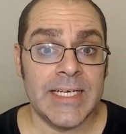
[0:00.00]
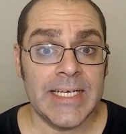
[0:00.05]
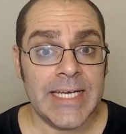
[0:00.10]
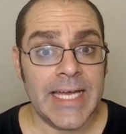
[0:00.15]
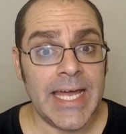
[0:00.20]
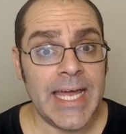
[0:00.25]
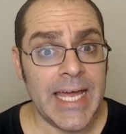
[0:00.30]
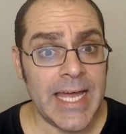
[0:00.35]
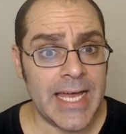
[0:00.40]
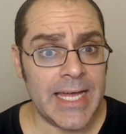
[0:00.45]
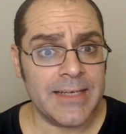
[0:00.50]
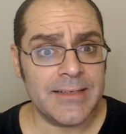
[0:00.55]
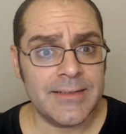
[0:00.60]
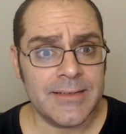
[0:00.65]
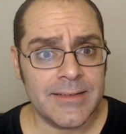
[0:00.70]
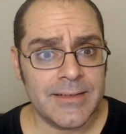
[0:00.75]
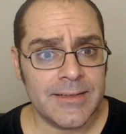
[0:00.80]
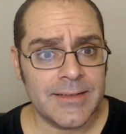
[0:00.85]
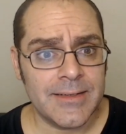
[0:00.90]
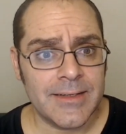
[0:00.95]
and
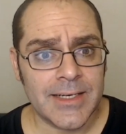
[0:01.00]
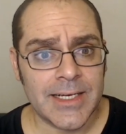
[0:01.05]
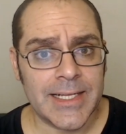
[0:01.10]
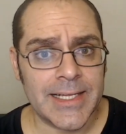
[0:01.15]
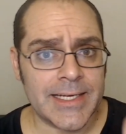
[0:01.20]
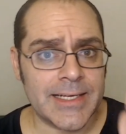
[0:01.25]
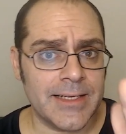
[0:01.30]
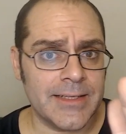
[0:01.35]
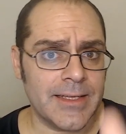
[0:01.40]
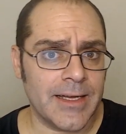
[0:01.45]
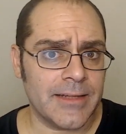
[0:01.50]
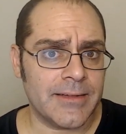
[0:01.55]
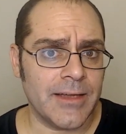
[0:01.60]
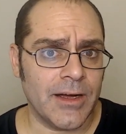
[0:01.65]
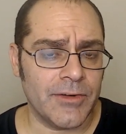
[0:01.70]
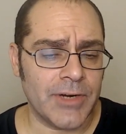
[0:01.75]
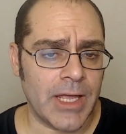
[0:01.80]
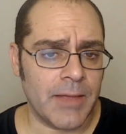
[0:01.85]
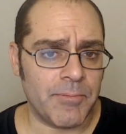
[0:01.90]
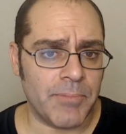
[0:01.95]
click on that
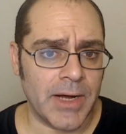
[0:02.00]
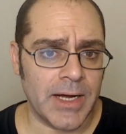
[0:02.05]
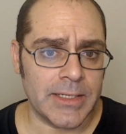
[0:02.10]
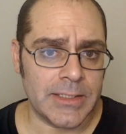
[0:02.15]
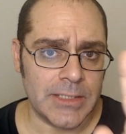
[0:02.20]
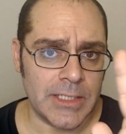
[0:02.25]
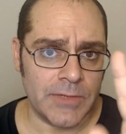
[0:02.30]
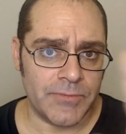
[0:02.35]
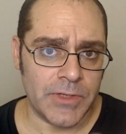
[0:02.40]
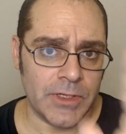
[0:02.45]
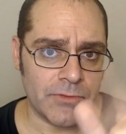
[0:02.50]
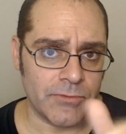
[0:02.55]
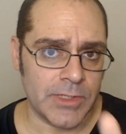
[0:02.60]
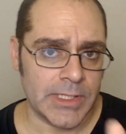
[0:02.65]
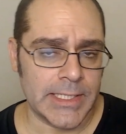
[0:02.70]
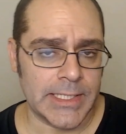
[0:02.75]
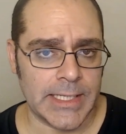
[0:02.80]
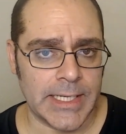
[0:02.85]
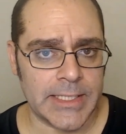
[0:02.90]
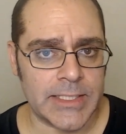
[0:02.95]
donate button if you'd
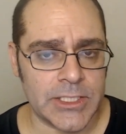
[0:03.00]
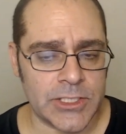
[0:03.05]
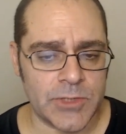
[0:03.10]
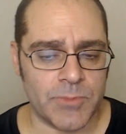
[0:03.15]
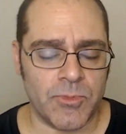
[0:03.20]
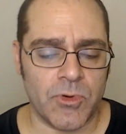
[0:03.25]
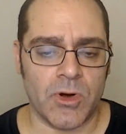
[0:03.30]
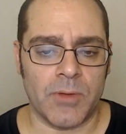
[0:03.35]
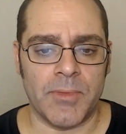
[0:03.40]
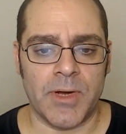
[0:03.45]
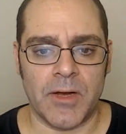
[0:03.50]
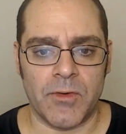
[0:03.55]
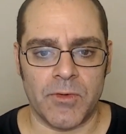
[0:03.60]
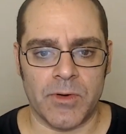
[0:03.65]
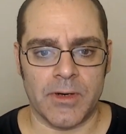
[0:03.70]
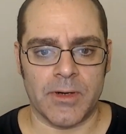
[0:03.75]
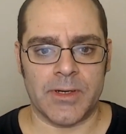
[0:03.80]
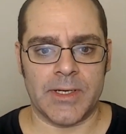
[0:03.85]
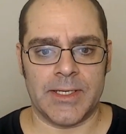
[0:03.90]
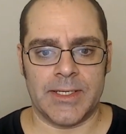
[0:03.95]
really like to support my
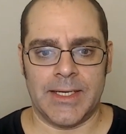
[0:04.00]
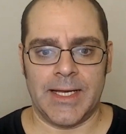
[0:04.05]
work.